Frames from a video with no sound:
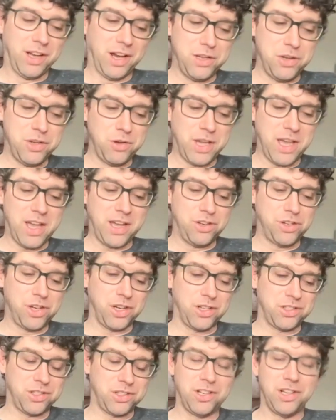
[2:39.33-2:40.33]
You can't
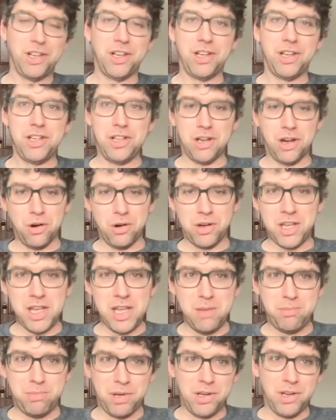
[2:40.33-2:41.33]
just, you know,
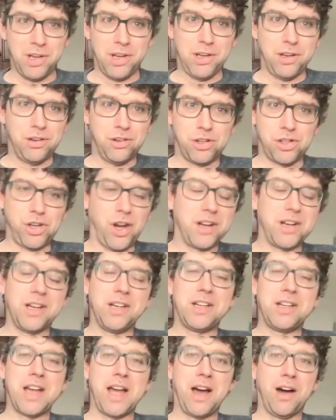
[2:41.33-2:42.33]
keep
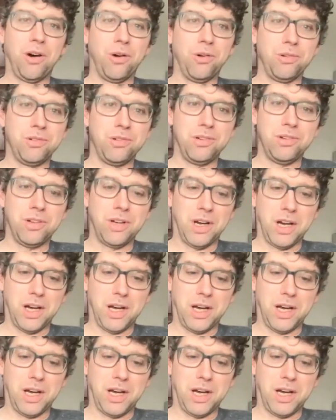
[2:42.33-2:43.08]
shutting down